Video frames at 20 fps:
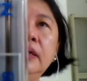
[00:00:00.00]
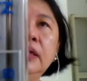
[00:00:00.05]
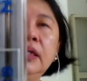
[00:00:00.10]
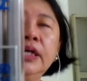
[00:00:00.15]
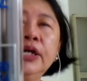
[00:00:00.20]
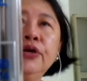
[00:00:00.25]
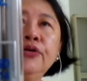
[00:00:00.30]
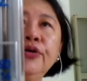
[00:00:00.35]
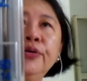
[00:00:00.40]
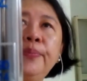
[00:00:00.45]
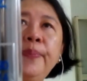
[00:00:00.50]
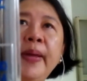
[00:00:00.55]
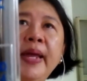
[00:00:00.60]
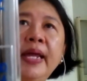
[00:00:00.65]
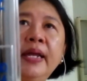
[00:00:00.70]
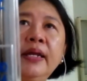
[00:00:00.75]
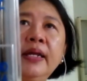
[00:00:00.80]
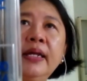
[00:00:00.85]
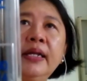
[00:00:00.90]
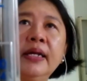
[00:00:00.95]
the
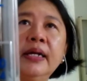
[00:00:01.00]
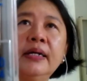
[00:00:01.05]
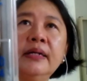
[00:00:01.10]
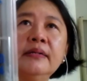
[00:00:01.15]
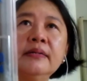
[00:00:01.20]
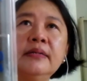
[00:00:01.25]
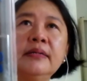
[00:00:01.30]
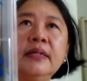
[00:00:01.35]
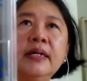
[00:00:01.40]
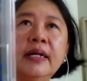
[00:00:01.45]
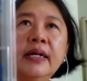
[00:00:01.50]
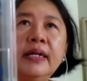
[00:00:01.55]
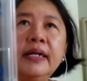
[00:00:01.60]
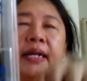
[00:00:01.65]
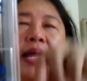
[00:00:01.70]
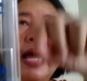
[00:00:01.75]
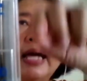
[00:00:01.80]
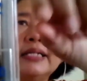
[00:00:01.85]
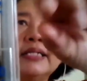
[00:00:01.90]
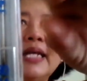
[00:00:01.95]
European needles,
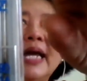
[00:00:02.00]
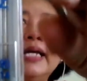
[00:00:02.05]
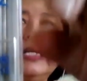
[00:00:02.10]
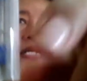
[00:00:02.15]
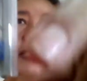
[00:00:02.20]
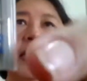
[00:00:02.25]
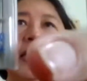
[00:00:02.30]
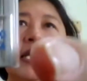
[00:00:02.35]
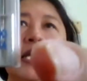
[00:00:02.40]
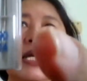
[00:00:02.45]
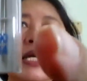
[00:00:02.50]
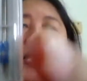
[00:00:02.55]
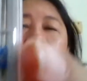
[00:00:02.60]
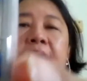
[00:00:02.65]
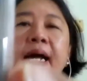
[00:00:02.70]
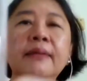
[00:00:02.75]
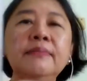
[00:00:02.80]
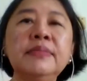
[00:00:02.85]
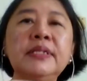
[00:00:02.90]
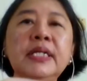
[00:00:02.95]
their sizing
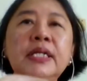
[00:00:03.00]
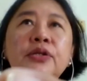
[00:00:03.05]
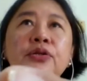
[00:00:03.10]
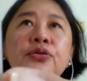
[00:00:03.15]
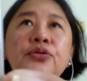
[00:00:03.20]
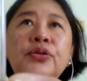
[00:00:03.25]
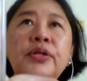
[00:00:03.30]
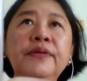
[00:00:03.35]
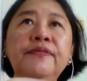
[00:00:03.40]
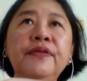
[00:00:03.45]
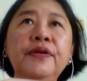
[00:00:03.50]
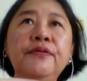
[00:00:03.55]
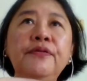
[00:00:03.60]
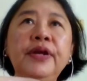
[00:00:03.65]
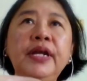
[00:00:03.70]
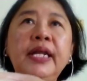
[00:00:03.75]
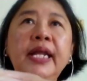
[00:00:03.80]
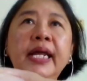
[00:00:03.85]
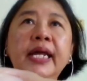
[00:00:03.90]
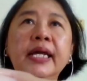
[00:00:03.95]
comes in two different
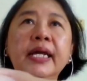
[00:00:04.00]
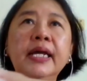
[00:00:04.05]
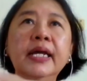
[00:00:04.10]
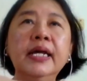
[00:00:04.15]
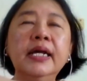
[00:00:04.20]
reading.